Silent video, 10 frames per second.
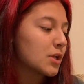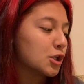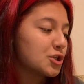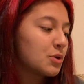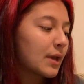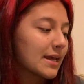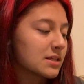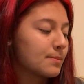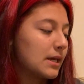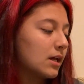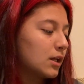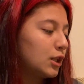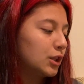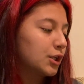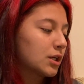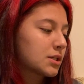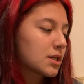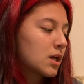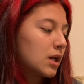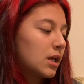A toucan's beak looks
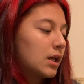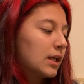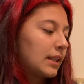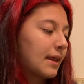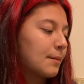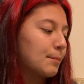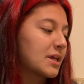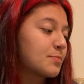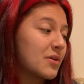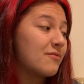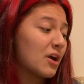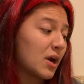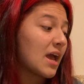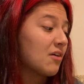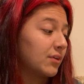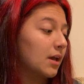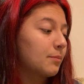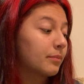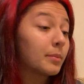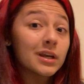like it must be very heavy,
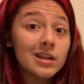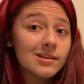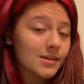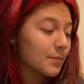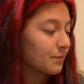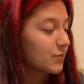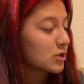but it isn't.